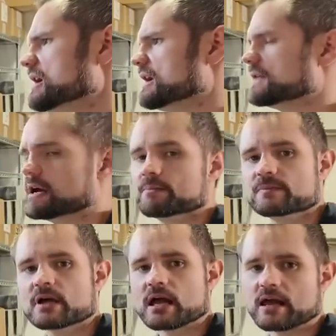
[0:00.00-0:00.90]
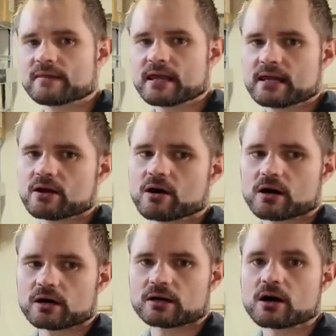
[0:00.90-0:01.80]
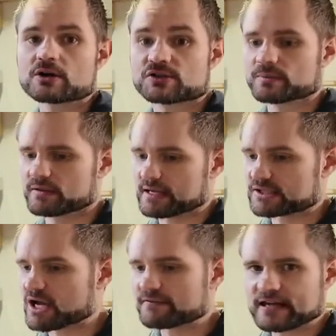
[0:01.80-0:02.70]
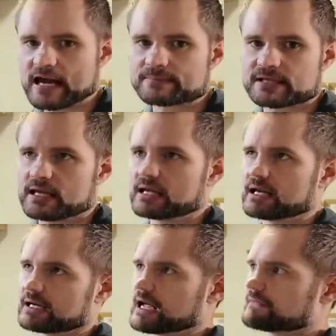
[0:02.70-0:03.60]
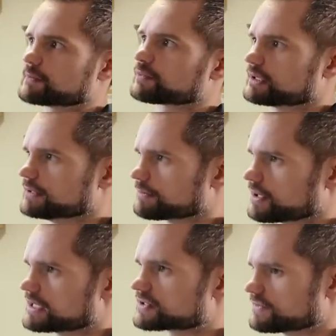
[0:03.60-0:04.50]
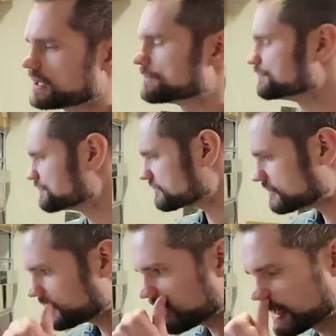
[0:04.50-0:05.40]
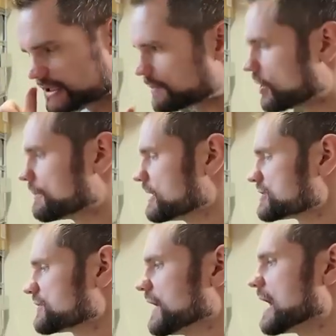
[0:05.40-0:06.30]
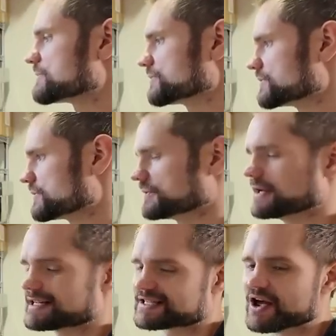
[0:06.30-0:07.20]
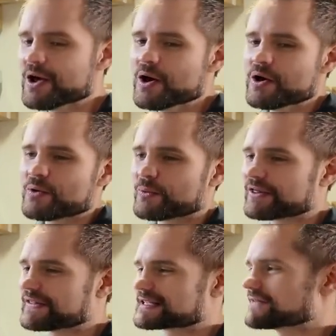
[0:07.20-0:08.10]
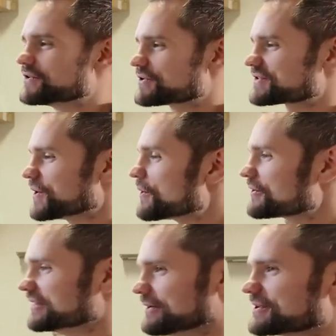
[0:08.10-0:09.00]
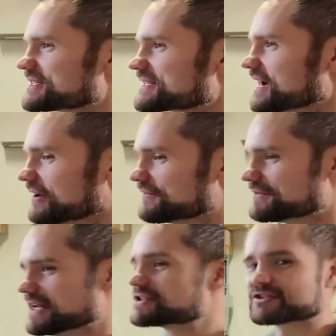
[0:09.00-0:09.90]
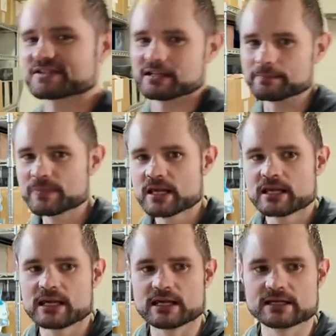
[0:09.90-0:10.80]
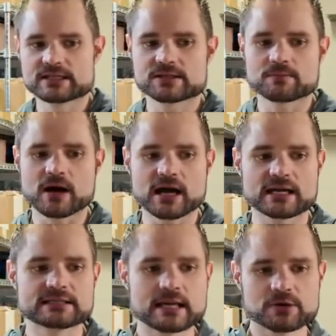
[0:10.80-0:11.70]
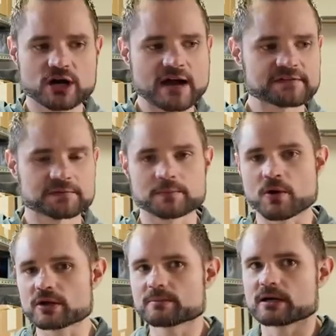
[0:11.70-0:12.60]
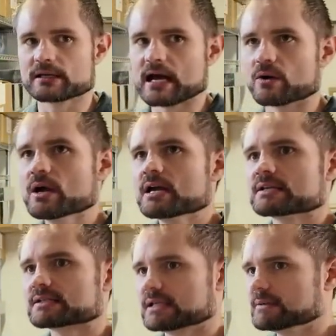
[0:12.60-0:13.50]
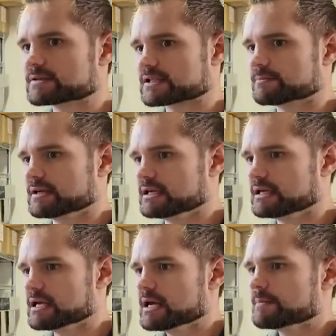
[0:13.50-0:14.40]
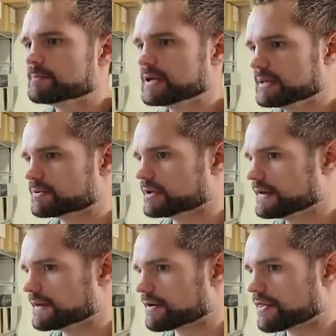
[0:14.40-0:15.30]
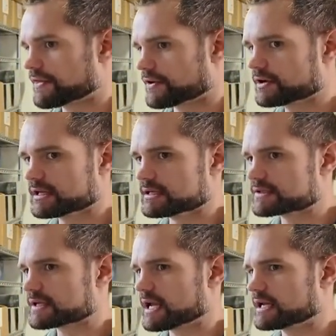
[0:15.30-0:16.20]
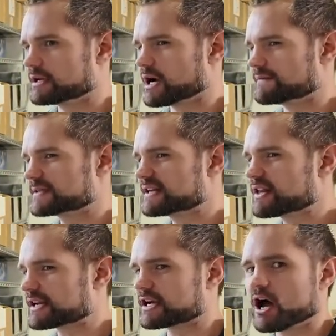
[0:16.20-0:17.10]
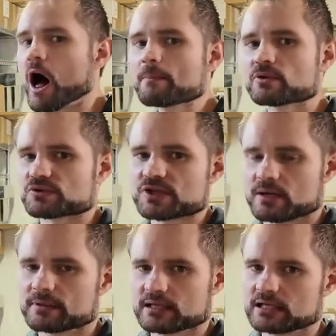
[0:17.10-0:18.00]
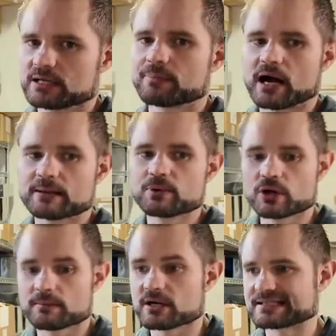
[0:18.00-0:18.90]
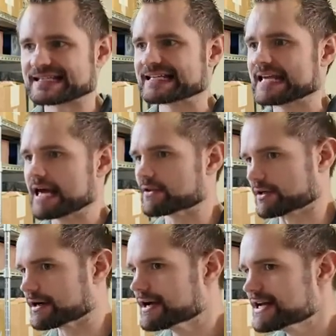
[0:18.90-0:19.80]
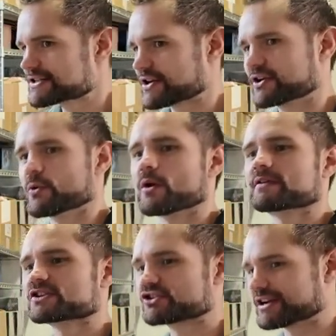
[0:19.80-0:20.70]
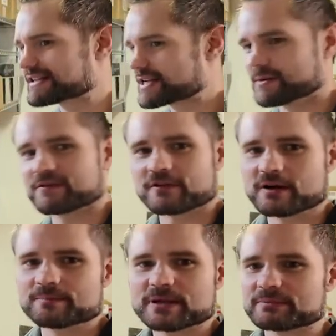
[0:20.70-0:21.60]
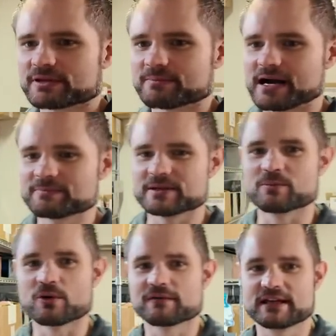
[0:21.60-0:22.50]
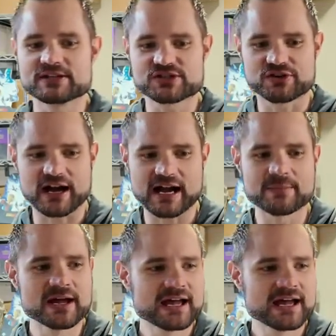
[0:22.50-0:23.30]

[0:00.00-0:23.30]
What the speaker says: in them, and they are also being like soft capped and have a premium price to them. And so Pokemon is still absolutely still nuts. One of the things I've noticed locally, which is kind of interesting, is my demographic for Pokemon now seems to be people in their 30s, and I'm seeing a lot of couples coming in and buying Pokemon together. So I don't know where this trend is coming from. People that might be more of the Instagram